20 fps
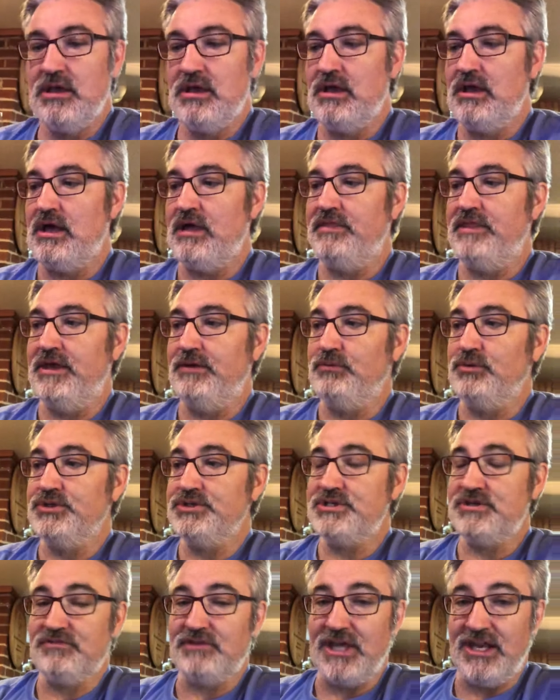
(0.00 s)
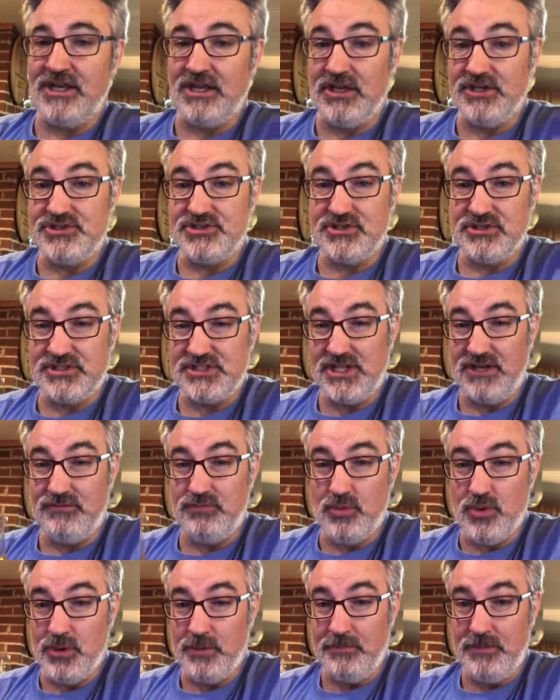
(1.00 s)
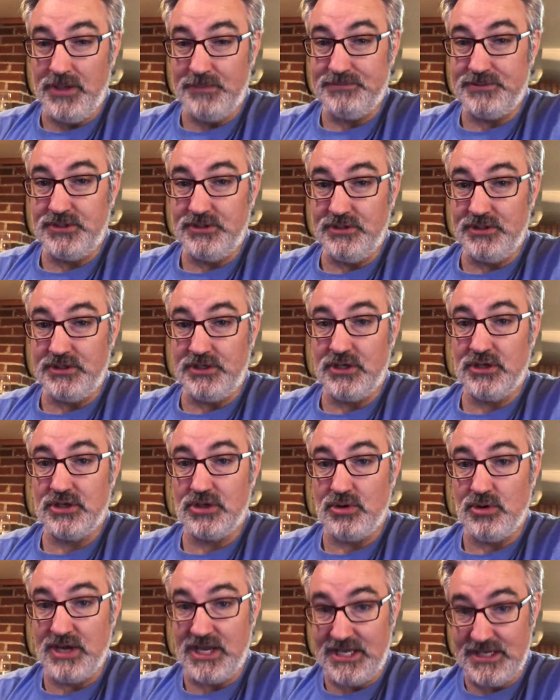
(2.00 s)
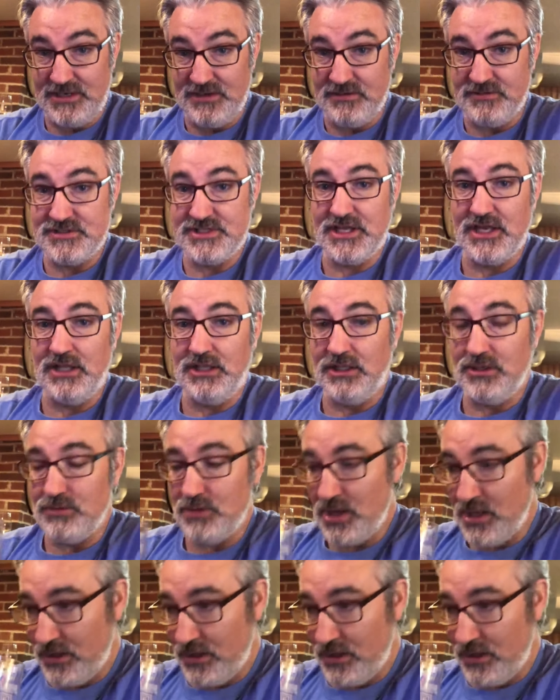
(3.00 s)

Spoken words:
And then once you've kind of got yourself warmed up to it, go ahead and say hello.